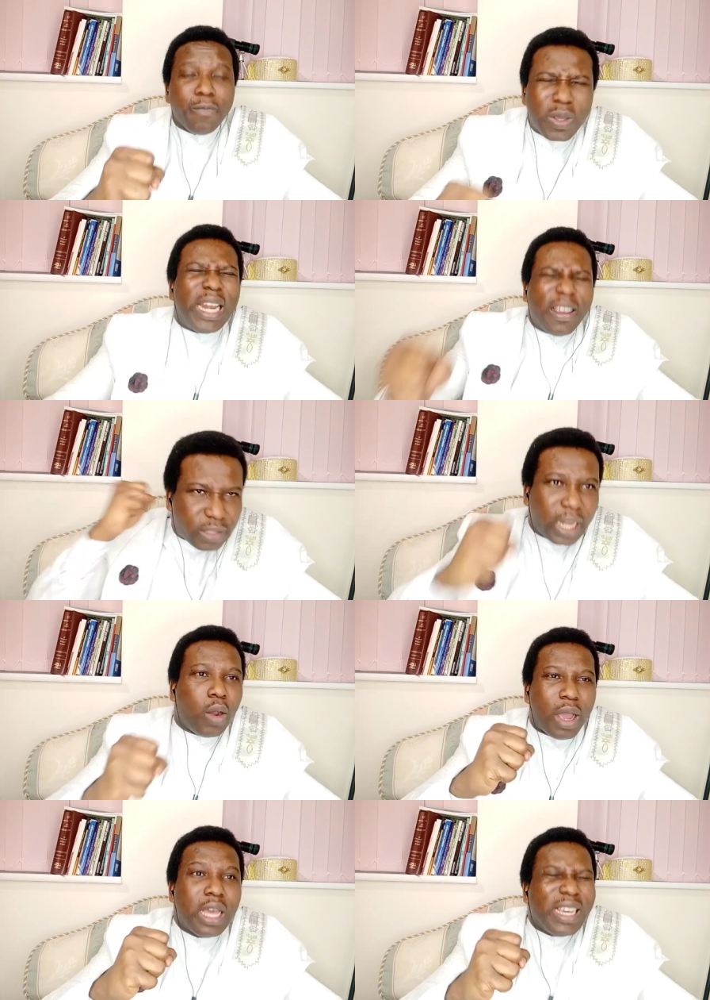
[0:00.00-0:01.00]
Be lifted
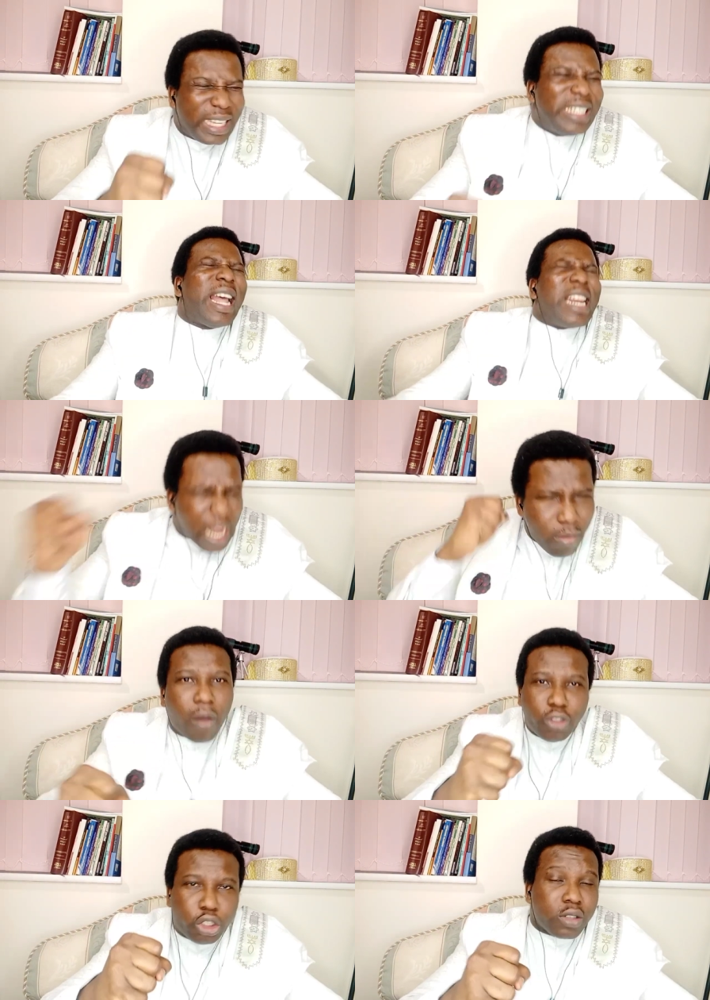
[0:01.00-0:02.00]
away in the name
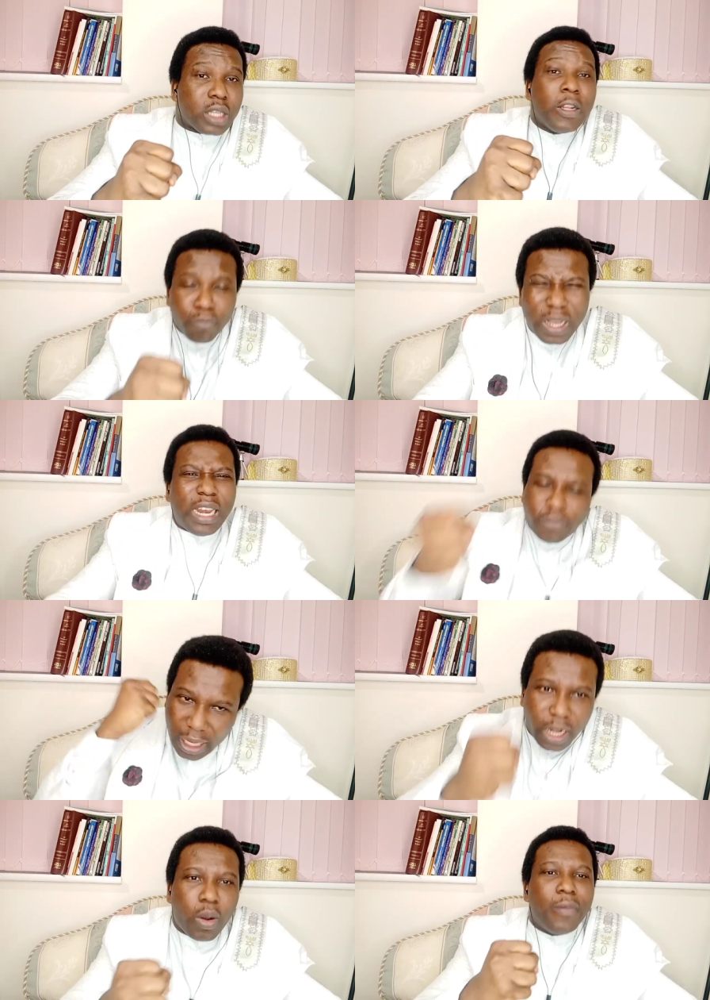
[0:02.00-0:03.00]
of Jesus. Be
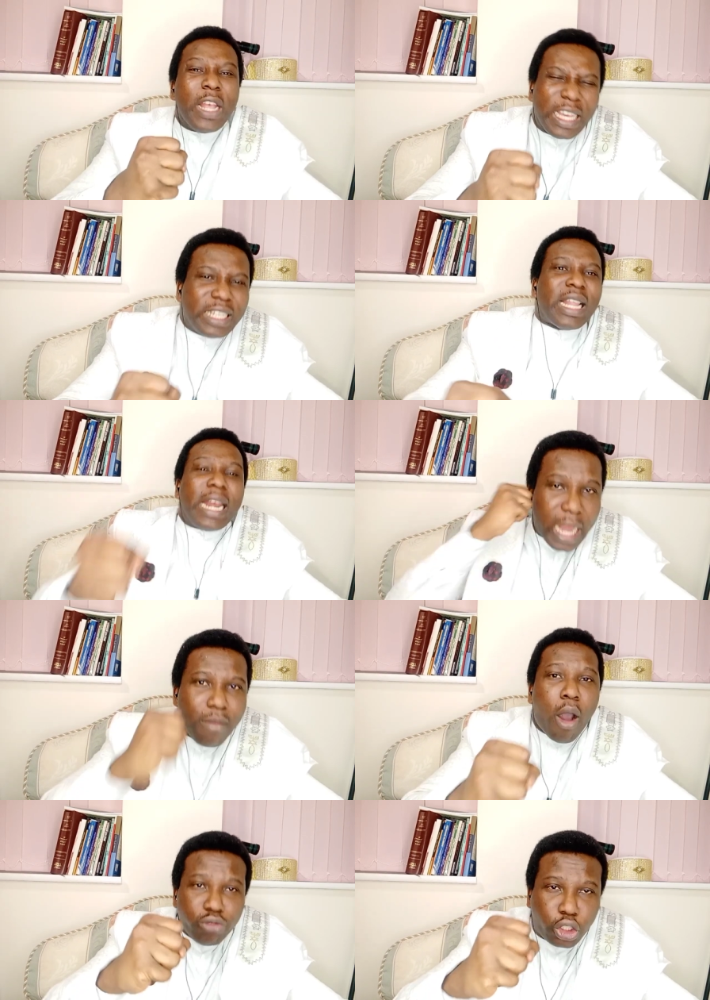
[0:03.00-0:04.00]
lifted away in the name
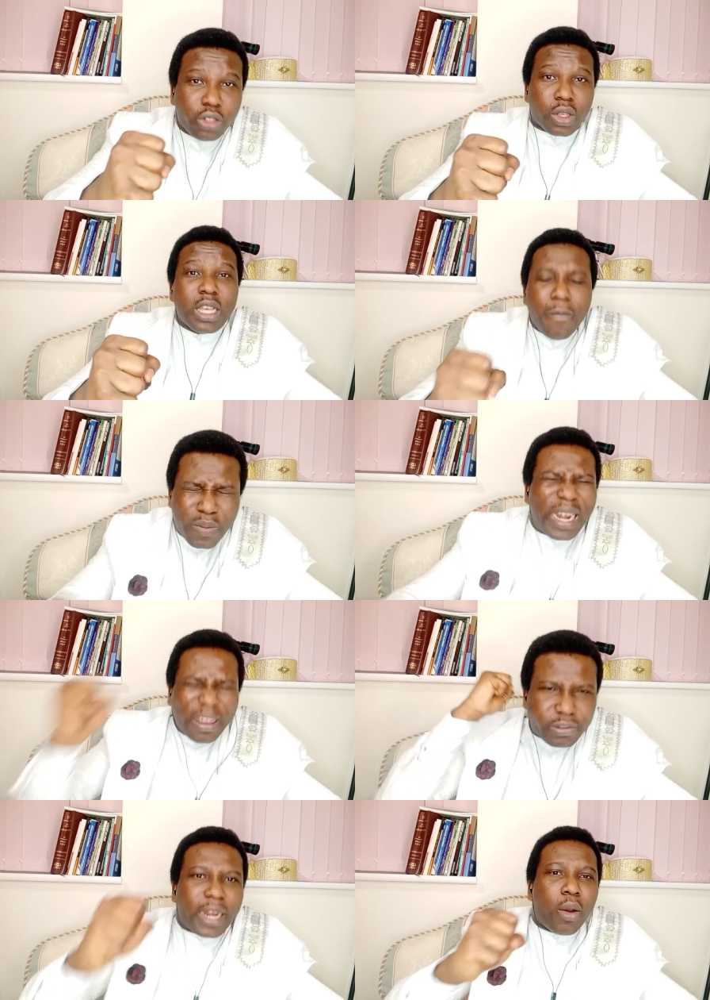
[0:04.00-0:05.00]
of Jesus. Be
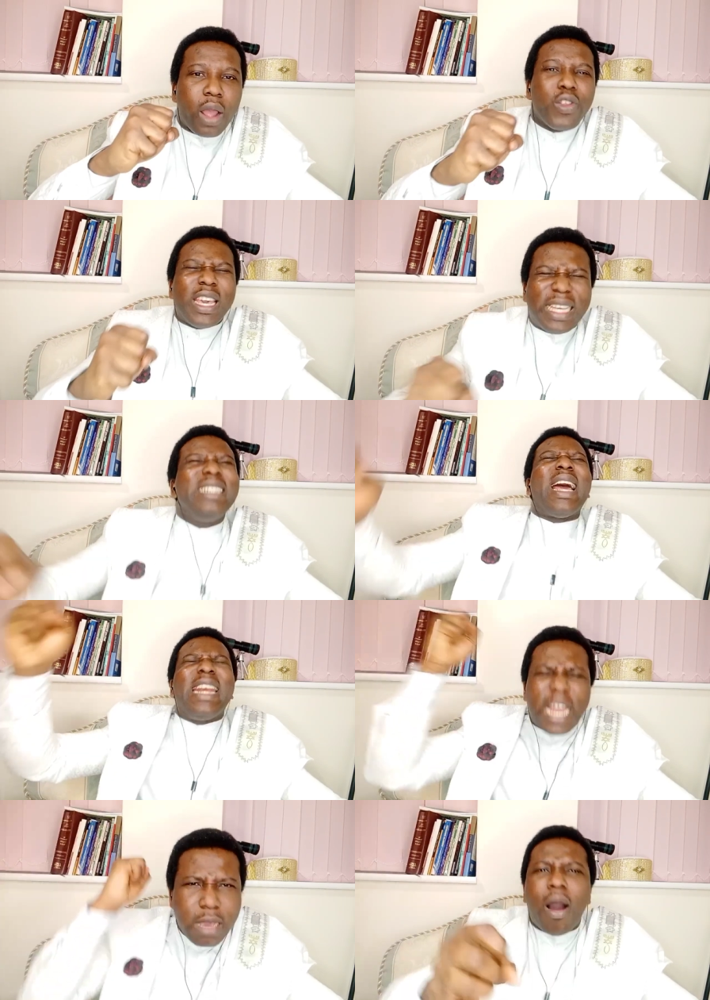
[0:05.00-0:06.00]
lifted away in the
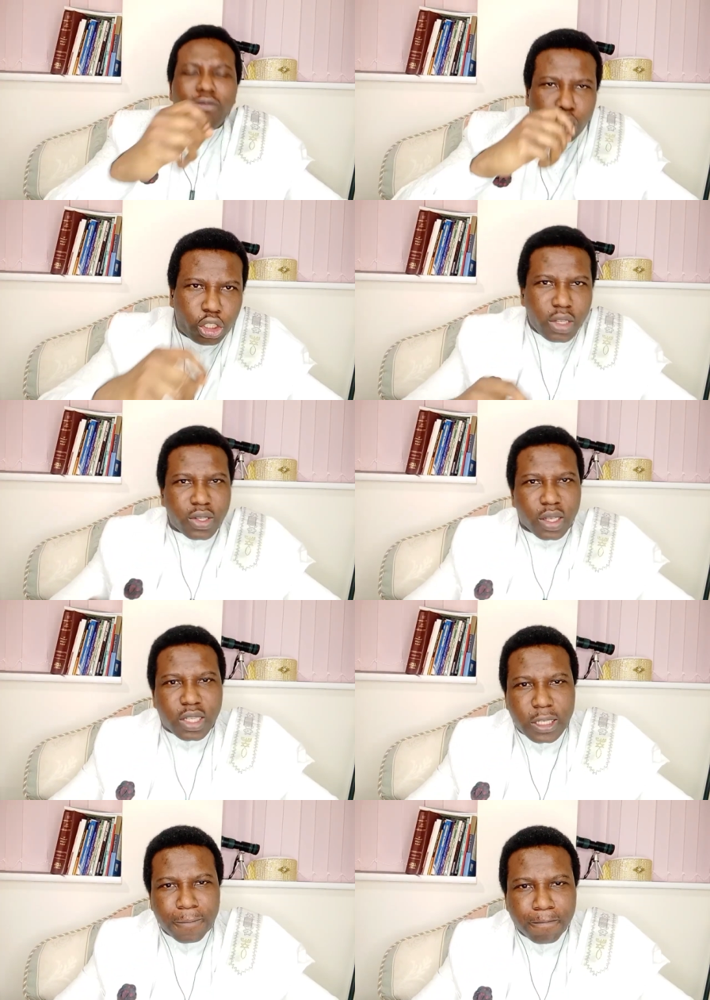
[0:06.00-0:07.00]
name of
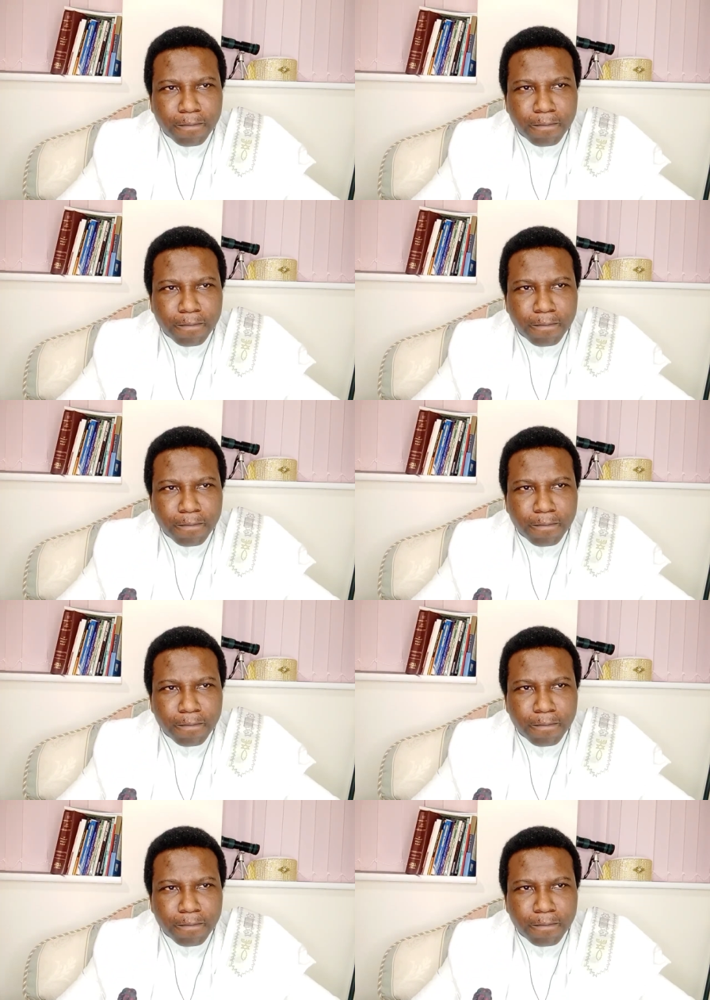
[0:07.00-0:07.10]
Jesus.